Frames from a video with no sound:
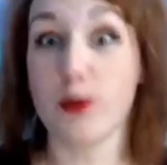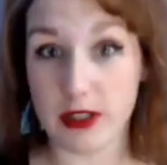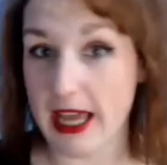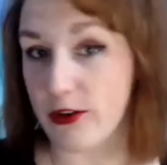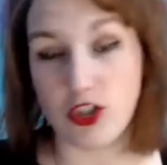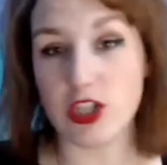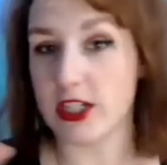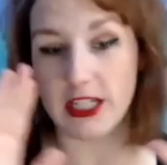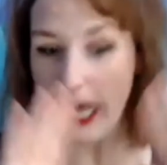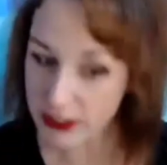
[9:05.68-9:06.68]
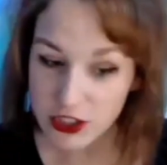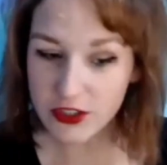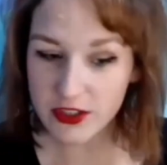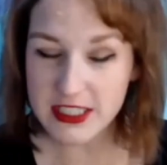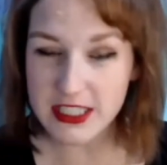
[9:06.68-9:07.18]
loud. She did not
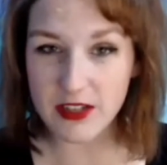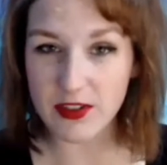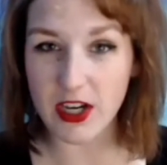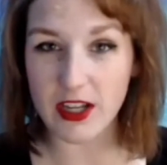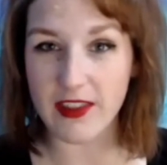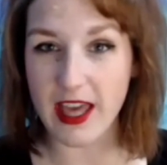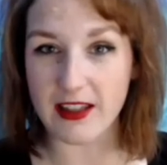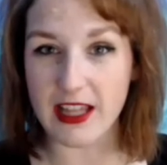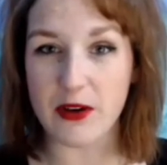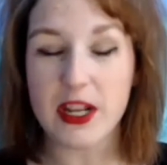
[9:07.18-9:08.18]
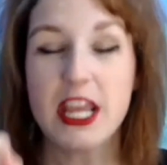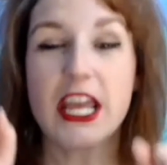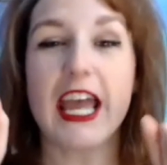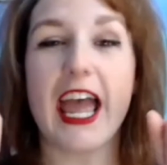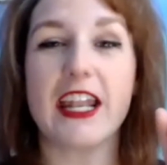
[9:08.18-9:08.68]
turn the TV on that loud,
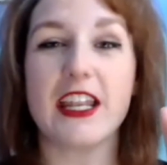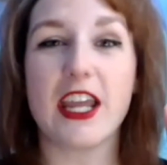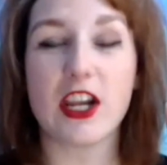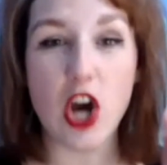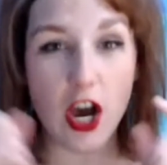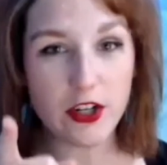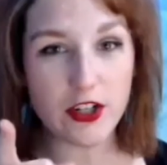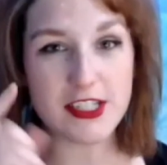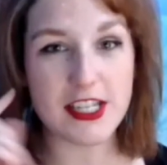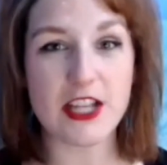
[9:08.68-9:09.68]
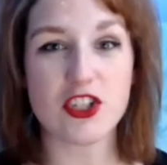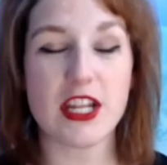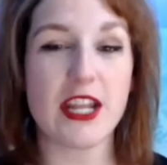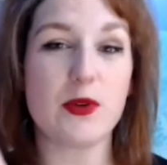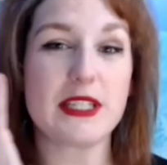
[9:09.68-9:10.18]
and it caught her attention,
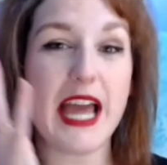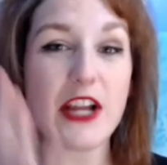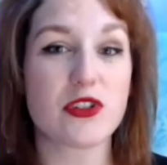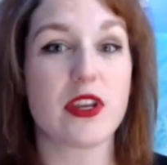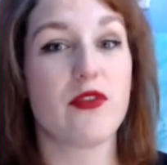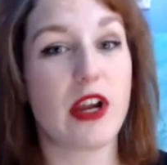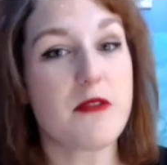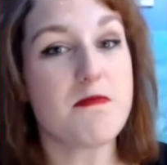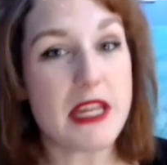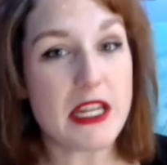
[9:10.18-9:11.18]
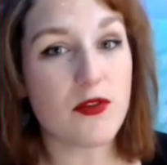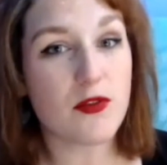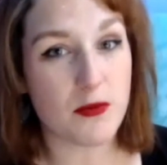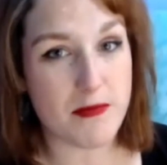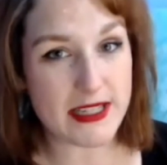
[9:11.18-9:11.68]
and it was actually a very
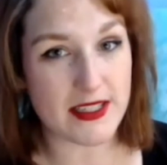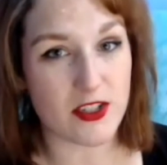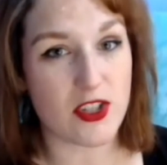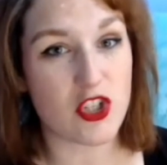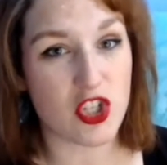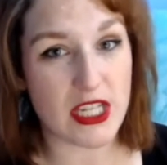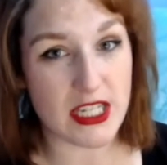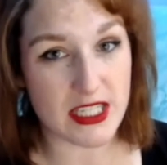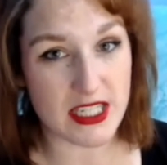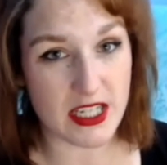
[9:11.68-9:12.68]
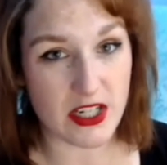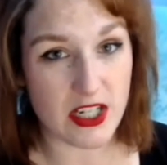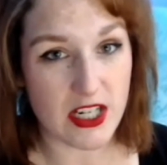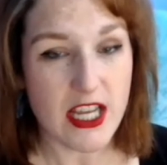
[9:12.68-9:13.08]
meaningful message that she needed to hear.